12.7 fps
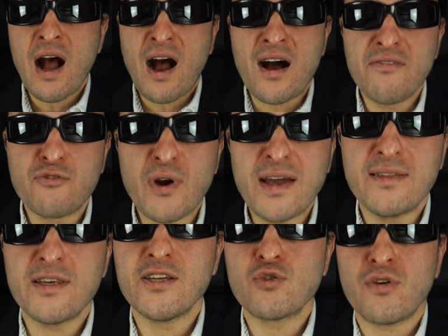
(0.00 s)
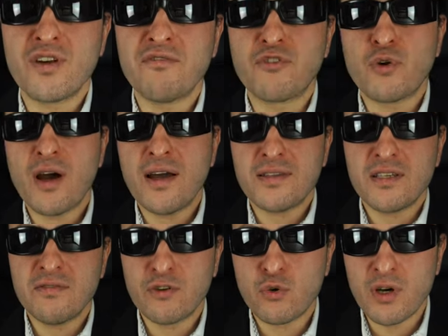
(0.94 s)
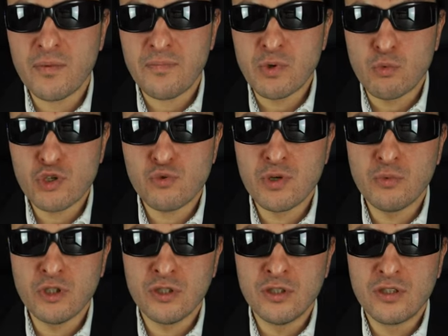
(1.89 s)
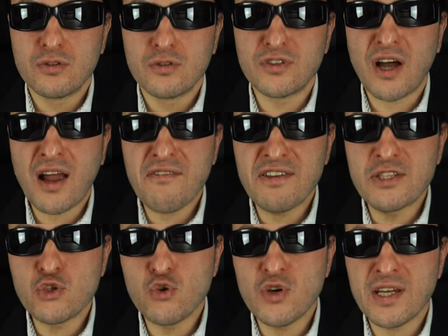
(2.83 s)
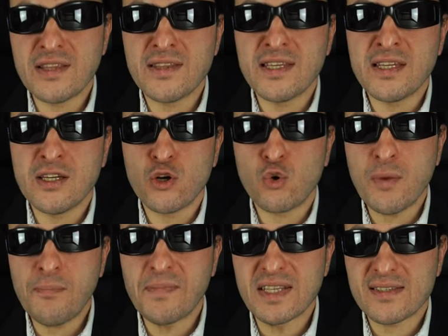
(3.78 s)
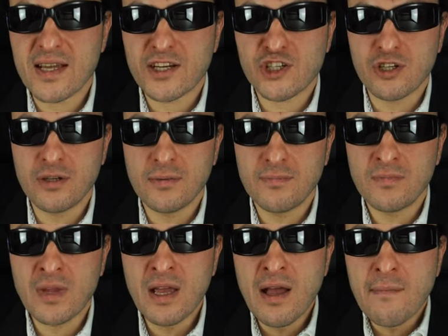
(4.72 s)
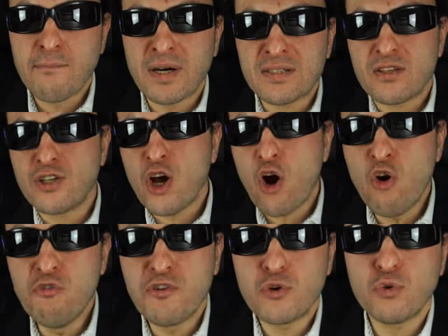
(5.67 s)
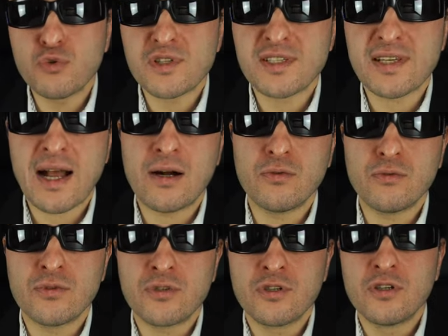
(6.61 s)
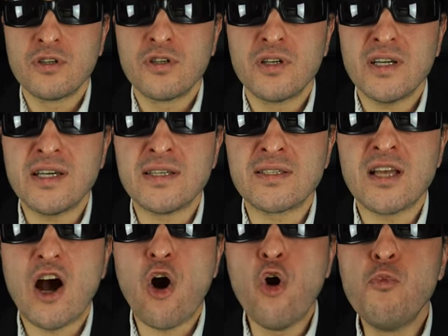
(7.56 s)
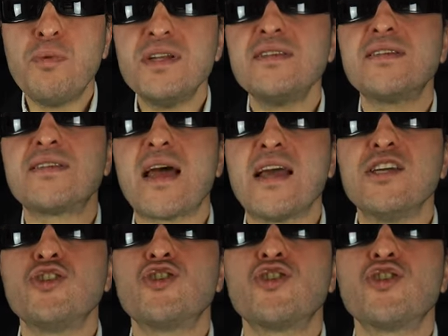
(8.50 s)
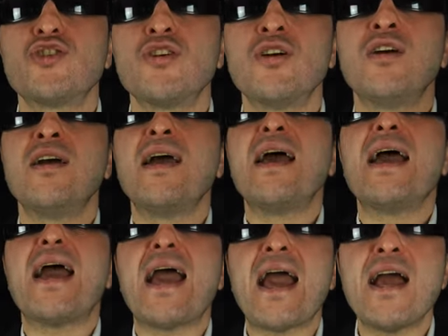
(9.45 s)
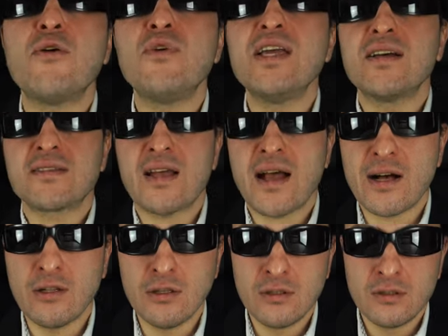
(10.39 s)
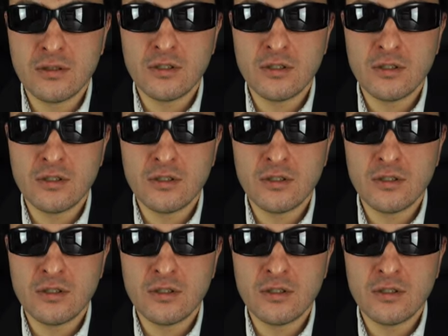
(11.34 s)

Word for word: I've ran these on a variety of equipment, which we will dive into in the equipment section, but the overall sound is open stage, airy as hell,